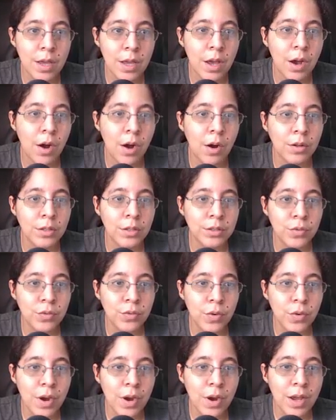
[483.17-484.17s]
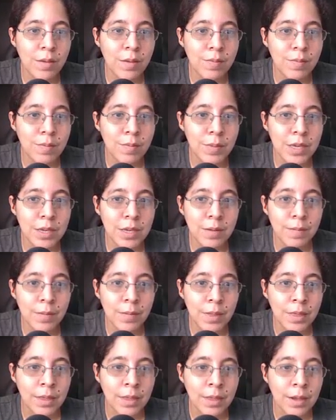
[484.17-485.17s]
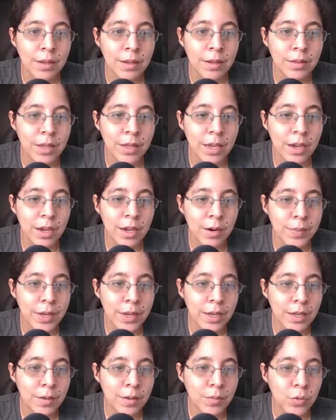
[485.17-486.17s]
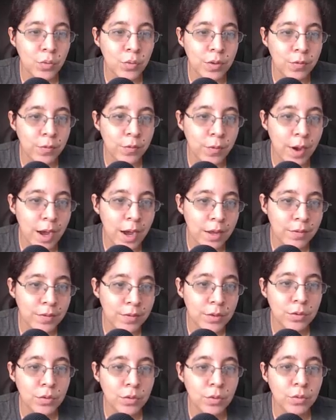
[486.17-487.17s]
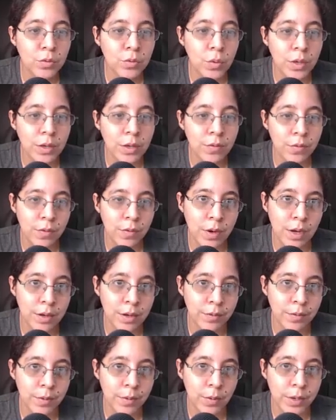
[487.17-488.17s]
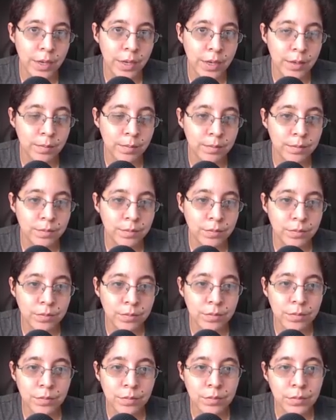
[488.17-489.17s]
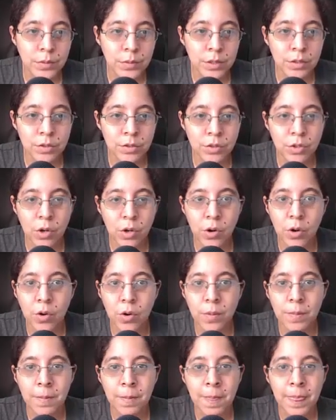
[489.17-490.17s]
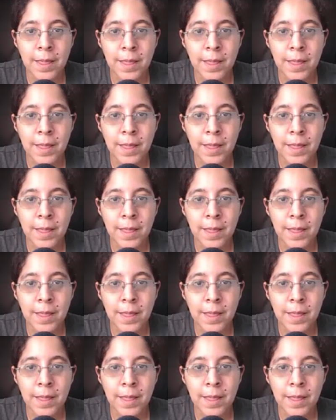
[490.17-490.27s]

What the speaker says: on the ScribeMe, they are paying between $5 to $25, okay? So